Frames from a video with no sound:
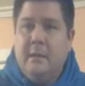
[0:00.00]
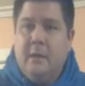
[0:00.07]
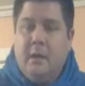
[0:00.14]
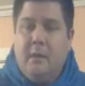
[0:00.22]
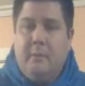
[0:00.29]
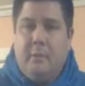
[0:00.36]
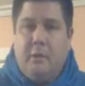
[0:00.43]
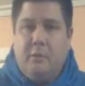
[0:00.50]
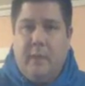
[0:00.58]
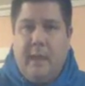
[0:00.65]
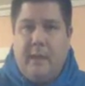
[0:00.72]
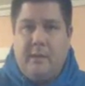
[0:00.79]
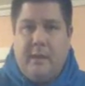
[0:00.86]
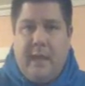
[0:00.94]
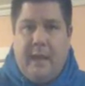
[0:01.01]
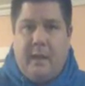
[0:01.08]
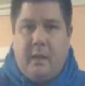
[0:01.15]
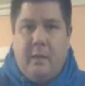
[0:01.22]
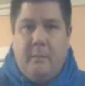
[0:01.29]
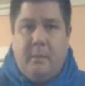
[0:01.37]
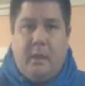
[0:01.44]
because we actually had
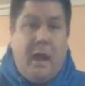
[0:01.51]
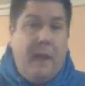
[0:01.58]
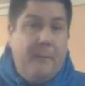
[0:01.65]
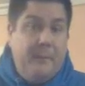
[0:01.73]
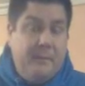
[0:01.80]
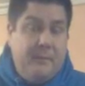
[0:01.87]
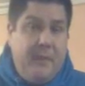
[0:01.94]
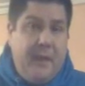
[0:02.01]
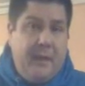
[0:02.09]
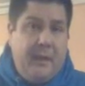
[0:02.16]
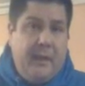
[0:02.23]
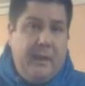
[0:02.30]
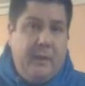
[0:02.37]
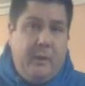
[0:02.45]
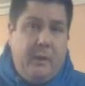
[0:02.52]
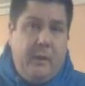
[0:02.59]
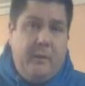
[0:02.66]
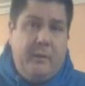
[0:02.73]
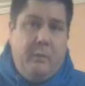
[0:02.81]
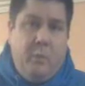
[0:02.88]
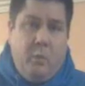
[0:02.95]
a couple of copies of that laying
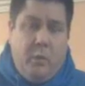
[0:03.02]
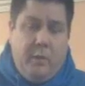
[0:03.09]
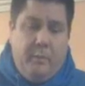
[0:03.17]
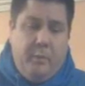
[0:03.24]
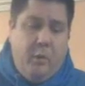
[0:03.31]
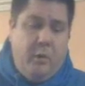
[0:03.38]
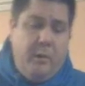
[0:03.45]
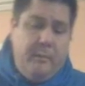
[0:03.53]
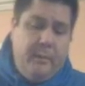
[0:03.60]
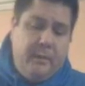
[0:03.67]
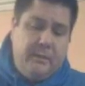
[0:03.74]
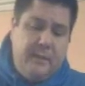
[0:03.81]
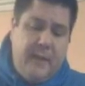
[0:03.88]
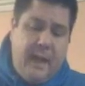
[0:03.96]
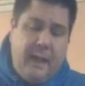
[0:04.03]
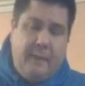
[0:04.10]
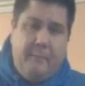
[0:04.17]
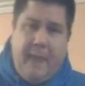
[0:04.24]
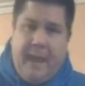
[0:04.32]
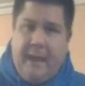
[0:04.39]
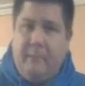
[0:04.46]
around that we wanted to put on it, but it's not
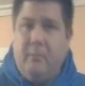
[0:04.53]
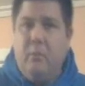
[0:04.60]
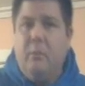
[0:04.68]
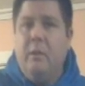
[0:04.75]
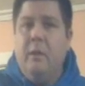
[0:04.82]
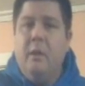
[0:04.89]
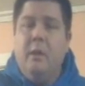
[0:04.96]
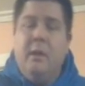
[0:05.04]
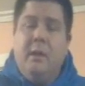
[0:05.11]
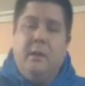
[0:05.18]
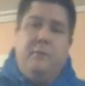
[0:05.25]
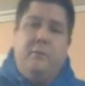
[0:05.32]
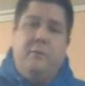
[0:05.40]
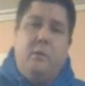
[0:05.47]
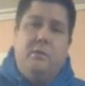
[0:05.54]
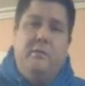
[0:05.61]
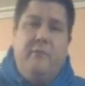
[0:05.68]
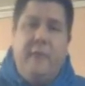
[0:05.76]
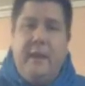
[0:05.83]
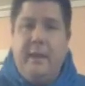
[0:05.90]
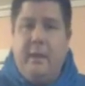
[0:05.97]
compatible. As far as the
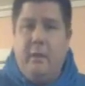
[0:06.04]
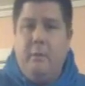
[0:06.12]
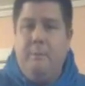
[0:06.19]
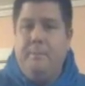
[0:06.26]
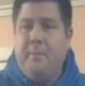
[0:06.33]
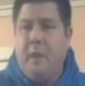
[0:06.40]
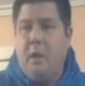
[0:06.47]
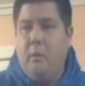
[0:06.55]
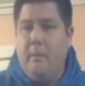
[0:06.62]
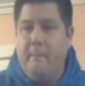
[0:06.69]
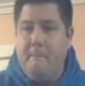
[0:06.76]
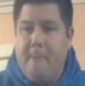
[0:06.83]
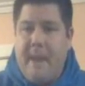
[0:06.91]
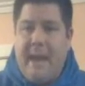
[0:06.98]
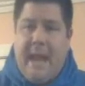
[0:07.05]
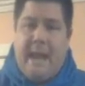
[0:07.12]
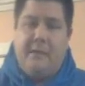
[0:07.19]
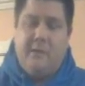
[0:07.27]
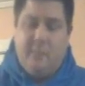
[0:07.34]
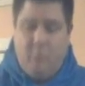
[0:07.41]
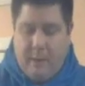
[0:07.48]
video, we might
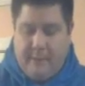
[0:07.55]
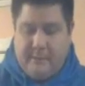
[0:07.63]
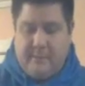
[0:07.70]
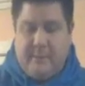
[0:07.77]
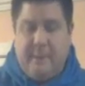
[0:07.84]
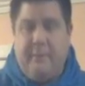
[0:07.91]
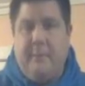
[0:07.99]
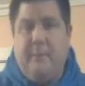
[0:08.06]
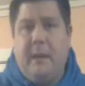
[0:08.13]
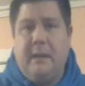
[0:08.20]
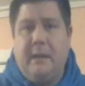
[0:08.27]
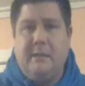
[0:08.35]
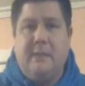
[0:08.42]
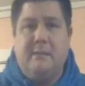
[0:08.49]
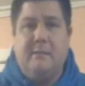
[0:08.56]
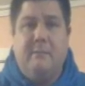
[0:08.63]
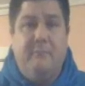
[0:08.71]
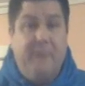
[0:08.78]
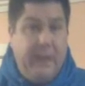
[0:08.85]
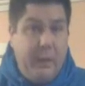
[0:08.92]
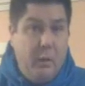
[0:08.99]
actually wait to see if anybody's got some
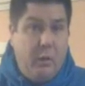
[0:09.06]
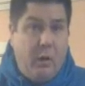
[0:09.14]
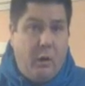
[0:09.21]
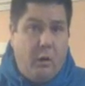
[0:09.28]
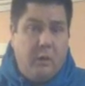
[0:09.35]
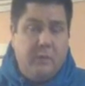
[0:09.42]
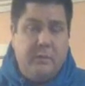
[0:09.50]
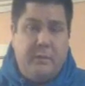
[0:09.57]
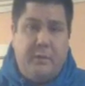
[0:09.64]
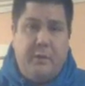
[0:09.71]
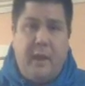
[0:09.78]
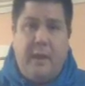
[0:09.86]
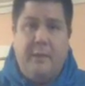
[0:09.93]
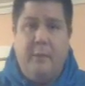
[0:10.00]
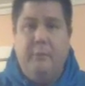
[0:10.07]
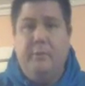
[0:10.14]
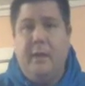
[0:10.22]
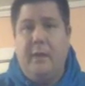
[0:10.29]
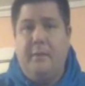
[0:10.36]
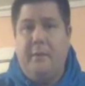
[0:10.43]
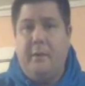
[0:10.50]
video cards that they're not
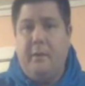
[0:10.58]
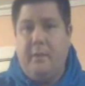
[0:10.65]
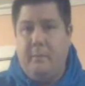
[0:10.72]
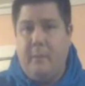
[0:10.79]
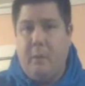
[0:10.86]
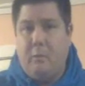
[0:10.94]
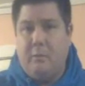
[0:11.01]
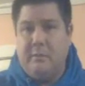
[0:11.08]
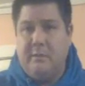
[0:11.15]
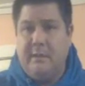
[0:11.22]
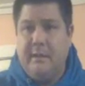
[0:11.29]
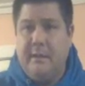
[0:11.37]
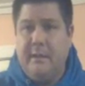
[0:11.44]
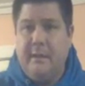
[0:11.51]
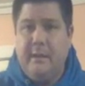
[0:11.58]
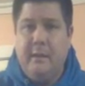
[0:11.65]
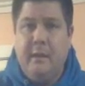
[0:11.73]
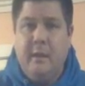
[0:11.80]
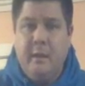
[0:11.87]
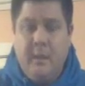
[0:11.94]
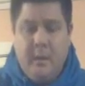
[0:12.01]
using out there that they might want to send in.
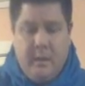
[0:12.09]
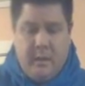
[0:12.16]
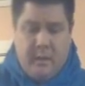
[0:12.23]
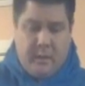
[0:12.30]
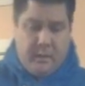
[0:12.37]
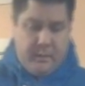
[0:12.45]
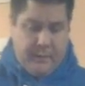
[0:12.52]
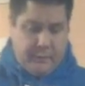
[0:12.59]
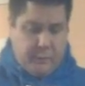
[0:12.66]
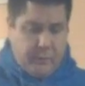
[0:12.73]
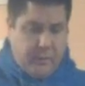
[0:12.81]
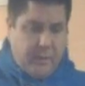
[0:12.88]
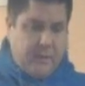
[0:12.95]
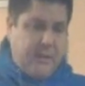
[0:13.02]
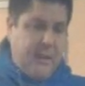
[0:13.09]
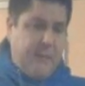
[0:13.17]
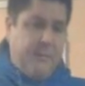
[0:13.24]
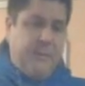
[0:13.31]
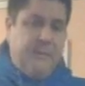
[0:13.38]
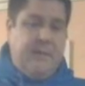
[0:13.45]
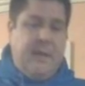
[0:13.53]
This one does take
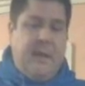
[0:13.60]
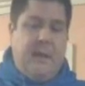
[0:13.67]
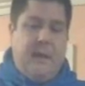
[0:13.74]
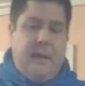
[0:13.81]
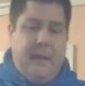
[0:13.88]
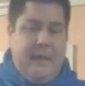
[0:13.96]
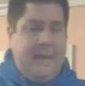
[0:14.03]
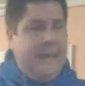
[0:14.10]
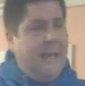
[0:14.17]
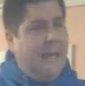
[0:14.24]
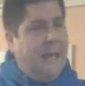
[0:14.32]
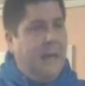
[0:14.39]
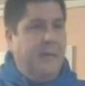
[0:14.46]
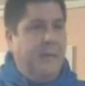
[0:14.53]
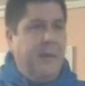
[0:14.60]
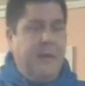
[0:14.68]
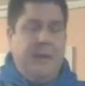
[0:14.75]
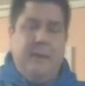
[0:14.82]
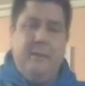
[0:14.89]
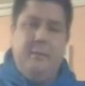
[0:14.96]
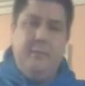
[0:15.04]
PCIe, I think
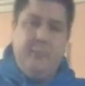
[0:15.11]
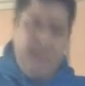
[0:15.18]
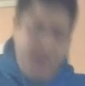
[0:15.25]
it is.